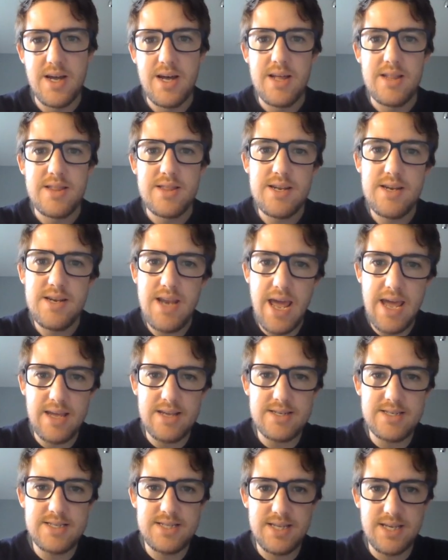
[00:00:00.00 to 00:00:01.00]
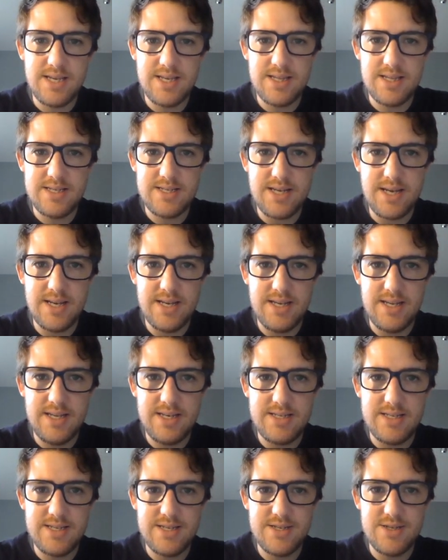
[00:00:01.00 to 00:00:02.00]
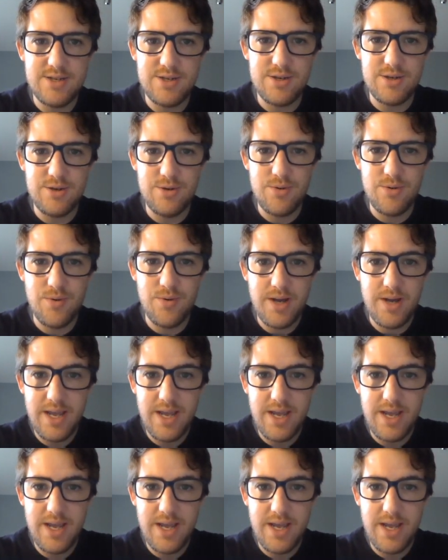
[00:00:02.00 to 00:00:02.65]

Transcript: The next thing that I need to do